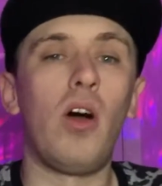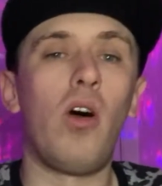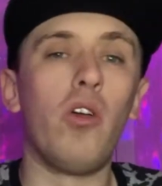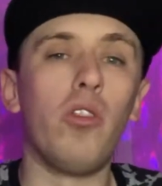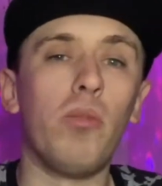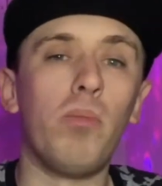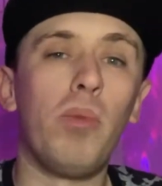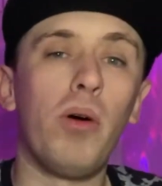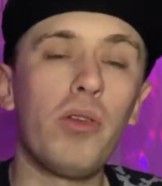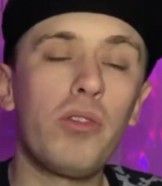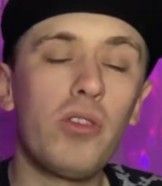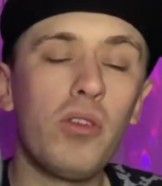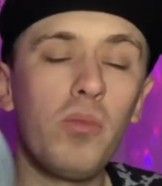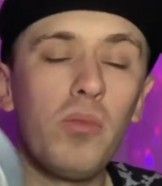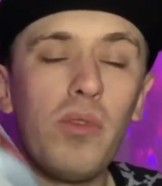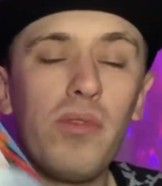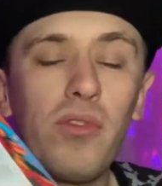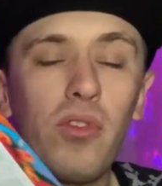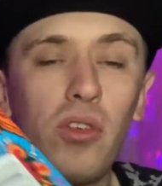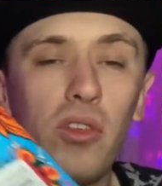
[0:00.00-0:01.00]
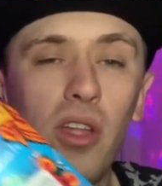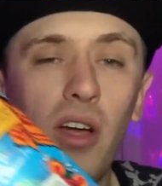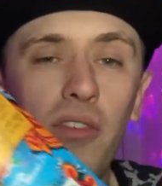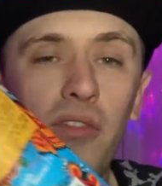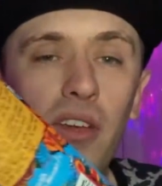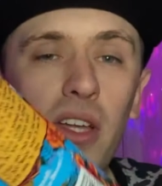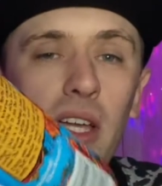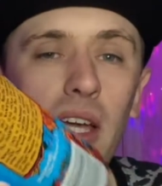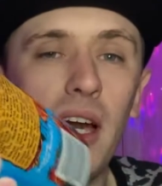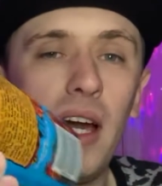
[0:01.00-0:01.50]
On the bottom, we've got
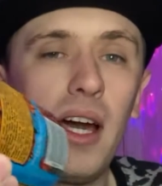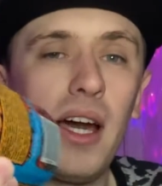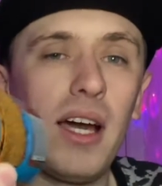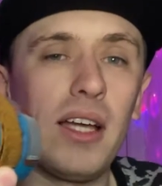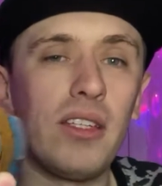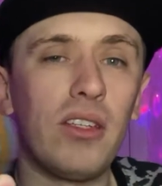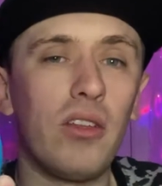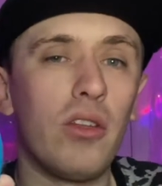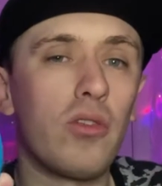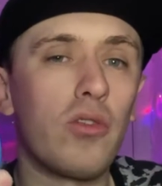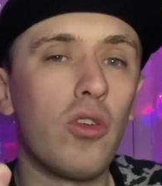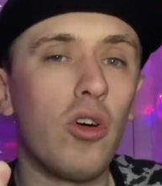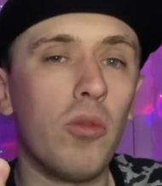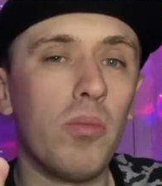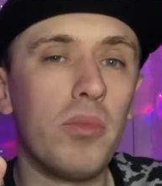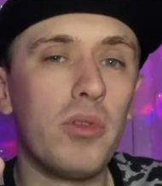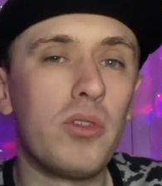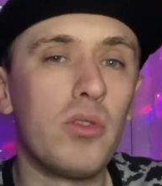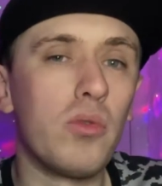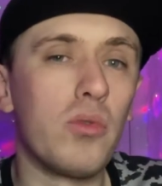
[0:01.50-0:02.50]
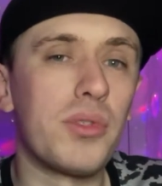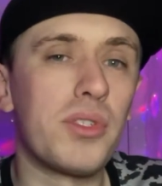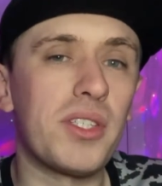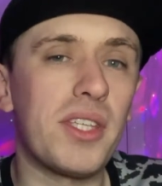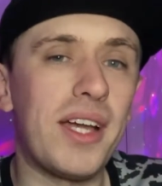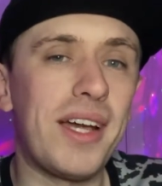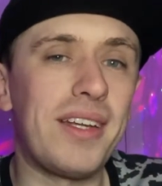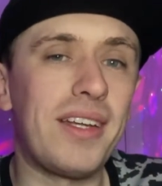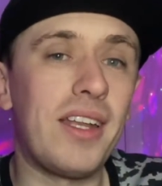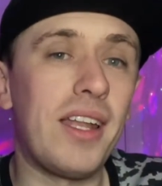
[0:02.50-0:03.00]
nothing, and on the top, we all
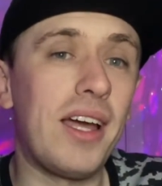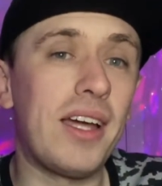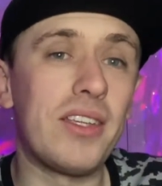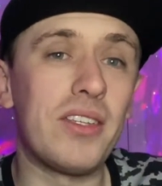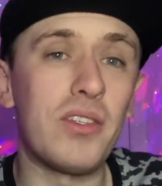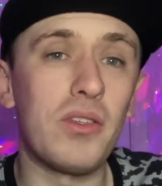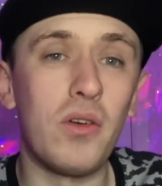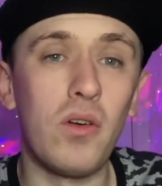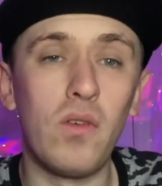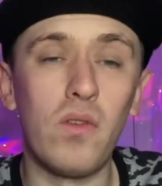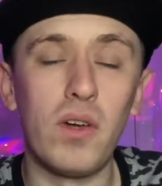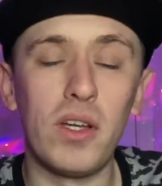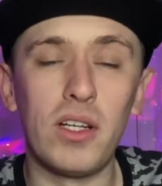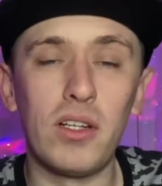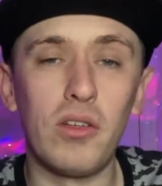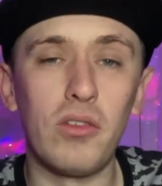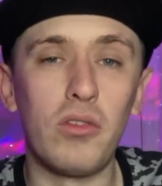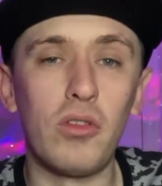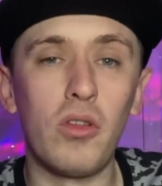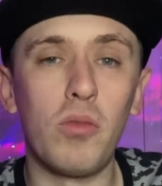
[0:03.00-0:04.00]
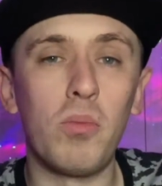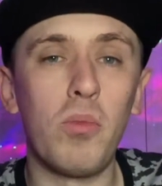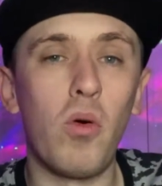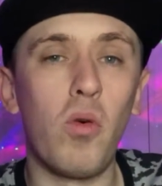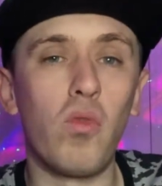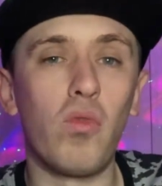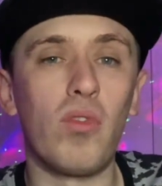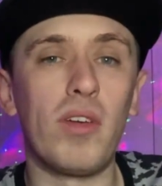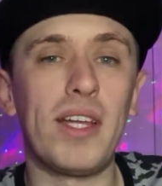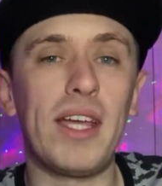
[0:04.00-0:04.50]
standard and silver, including the
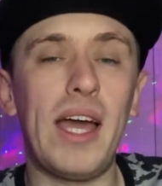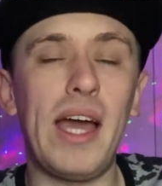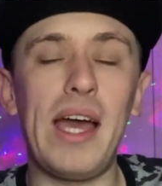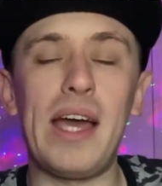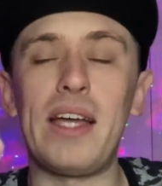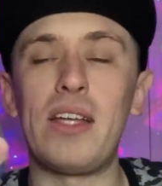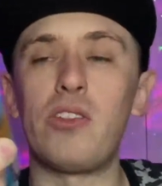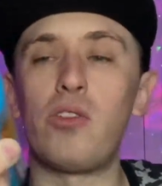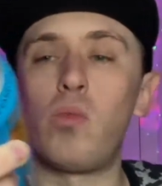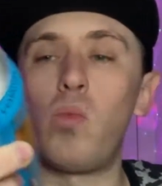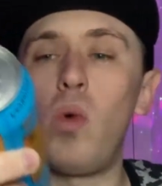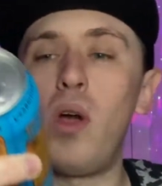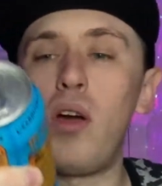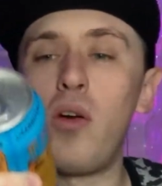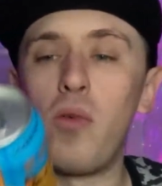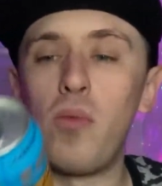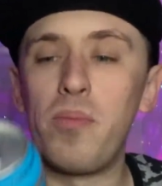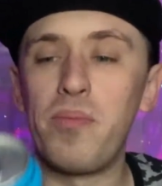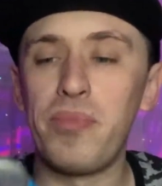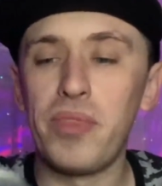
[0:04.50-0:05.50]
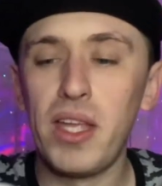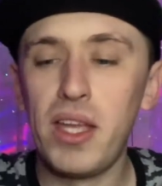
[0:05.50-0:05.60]
pull ring as well